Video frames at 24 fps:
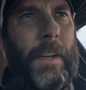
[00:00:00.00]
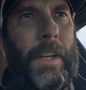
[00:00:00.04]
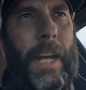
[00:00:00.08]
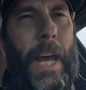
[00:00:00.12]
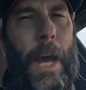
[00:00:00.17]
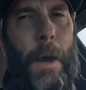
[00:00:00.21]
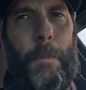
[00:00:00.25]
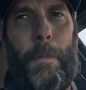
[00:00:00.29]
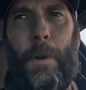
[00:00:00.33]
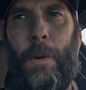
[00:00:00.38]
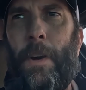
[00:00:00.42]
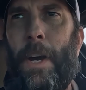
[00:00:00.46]
in the
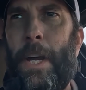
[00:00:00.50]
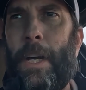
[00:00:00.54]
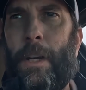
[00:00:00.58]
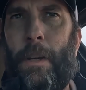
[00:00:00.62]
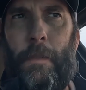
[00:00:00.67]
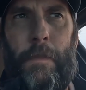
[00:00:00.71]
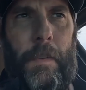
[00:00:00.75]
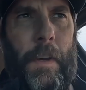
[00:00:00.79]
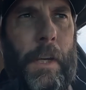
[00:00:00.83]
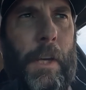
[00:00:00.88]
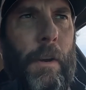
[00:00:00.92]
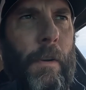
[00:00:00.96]

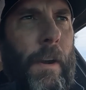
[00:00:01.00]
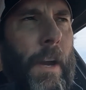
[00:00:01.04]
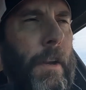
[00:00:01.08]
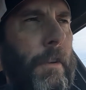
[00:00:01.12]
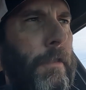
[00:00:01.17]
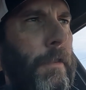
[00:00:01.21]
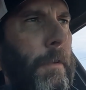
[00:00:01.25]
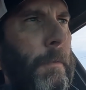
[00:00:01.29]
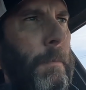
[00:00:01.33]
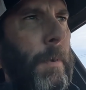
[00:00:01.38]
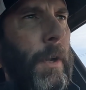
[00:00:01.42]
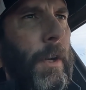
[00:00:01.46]
cabriolet
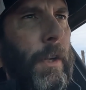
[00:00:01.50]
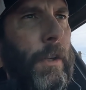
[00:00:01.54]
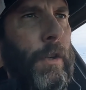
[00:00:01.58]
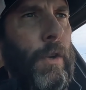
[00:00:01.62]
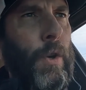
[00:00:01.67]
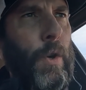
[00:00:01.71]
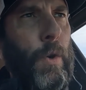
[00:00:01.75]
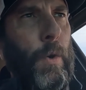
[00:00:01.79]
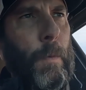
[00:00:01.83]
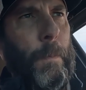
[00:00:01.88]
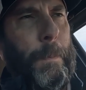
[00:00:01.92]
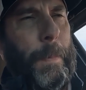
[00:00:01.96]
configuration but a
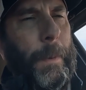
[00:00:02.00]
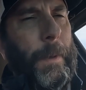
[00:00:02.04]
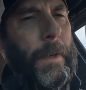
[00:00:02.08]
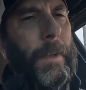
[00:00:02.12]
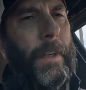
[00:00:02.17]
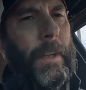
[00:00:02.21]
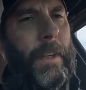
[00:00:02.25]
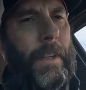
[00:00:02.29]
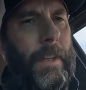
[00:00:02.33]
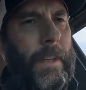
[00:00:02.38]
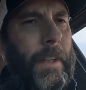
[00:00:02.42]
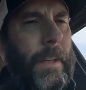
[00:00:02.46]
coupe,
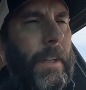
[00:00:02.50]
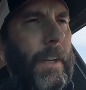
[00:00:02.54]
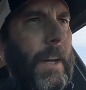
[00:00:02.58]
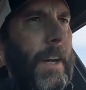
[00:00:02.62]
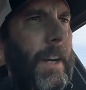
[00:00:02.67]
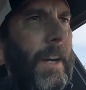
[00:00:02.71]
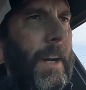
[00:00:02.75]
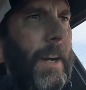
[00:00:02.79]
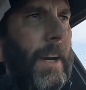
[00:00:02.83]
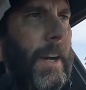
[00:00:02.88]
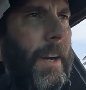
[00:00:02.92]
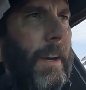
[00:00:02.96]

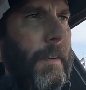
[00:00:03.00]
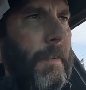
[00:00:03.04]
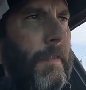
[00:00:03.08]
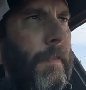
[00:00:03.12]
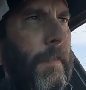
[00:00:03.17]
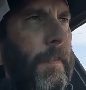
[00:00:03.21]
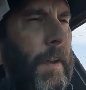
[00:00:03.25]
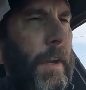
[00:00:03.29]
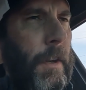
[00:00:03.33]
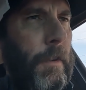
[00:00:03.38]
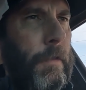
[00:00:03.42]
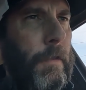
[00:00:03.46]

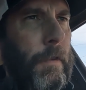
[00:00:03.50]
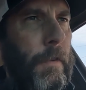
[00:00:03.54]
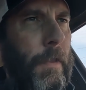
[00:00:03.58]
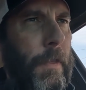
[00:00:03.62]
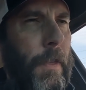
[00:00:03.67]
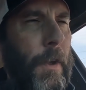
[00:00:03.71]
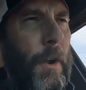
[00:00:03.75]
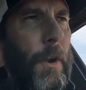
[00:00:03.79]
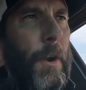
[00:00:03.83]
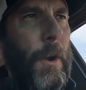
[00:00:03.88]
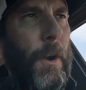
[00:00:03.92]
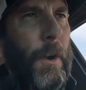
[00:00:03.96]
finished
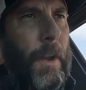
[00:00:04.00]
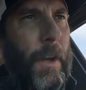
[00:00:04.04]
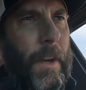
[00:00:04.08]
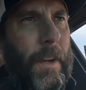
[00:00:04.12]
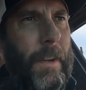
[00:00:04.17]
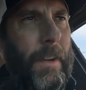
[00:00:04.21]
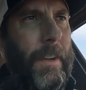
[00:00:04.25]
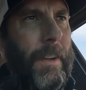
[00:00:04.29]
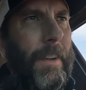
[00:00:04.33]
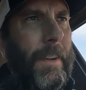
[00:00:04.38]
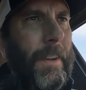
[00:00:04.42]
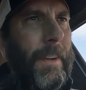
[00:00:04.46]
third.
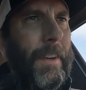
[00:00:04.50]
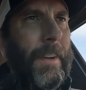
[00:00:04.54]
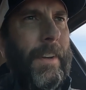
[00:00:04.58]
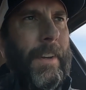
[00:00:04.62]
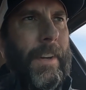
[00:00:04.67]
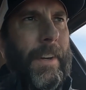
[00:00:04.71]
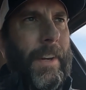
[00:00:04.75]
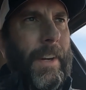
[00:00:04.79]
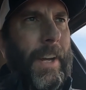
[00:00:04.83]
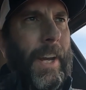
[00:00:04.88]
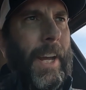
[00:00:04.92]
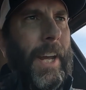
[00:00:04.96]

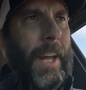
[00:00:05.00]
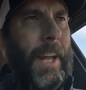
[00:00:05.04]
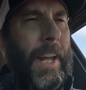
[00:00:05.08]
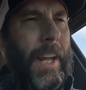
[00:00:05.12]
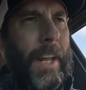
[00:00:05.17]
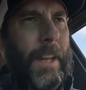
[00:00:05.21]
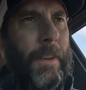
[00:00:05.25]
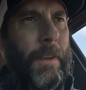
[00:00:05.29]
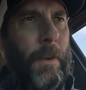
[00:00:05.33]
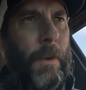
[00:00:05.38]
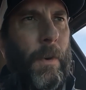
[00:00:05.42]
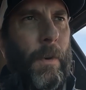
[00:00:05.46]

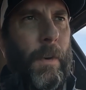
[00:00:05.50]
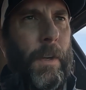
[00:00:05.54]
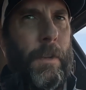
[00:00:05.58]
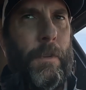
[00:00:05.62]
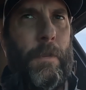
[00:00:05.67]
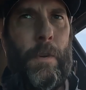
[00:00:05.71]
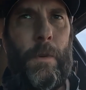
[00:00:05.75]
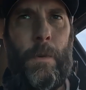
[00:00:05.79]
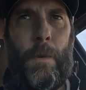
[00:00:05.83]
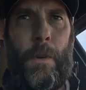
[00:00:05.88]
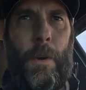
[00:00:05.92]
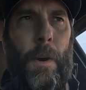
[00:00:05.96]
And the
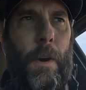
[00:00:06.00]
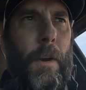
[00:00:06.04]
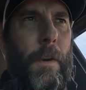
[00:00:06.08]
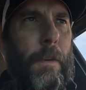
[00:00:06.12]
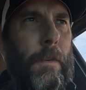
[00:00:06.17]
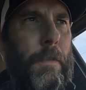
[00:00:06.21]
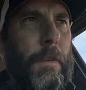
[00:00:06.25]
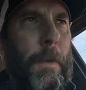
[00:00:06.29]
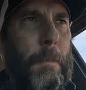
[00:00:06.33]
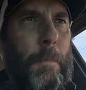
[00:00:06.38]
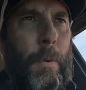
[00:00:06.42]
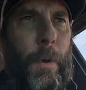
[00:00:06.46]
only two
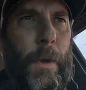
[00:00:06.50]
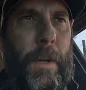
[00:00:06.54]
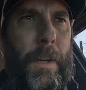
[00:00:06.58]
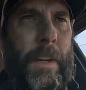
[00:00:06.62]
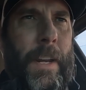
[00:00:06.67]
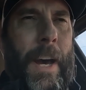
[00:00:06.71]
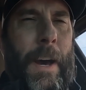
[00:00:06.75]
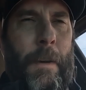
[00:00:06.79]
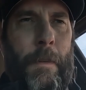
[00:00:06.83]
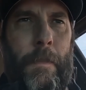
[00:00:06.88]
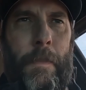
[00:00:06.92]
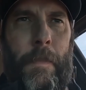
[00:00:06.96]
cars that put
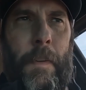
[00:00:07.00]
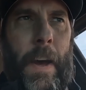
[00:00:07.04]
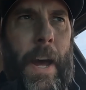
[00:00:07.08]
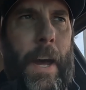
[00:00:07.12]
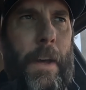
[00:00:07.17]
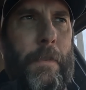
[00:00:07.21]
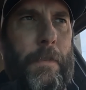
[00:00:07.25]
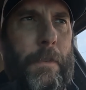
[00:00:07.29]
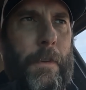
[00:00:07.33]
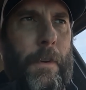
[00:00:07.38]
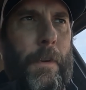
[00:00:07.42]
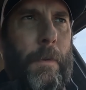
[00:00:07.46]
it down
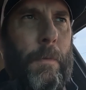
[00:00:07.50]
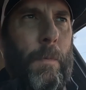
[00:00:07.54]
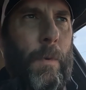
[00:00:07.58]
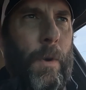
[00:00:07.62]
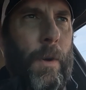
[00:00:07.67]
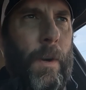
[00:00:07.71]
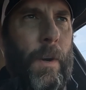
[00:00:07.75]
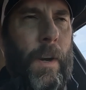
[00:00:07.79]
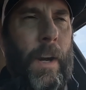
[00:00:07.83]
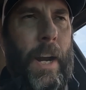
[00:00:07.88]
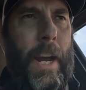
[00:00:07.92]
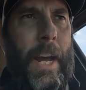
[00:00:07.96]
faster
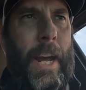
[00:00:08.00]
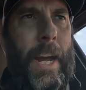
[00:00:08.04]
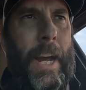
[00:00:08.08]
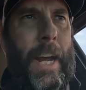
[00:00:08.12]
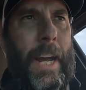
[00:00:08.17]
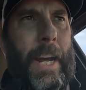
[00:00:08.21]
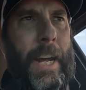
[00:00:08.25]
were